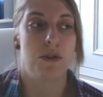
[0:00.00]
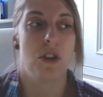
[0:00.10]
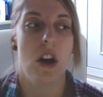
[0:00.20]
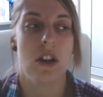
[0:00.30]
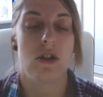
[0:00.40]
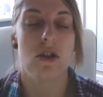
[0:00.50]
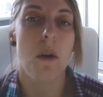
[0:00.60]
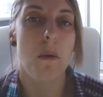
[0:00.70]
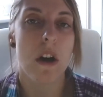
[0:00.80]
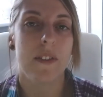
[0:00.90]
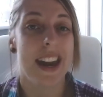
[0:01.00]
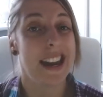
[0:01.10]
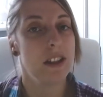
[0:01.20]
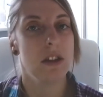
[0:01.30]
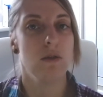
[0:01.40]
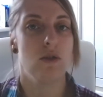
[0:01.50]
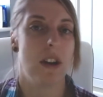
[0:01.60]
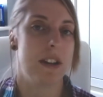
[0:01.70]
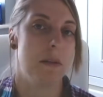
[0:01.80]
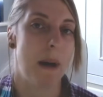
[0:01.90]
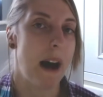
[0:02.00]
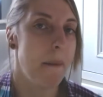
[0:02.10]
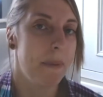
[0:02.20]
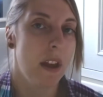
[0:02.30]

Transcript: So it's not worth getting too stressed about.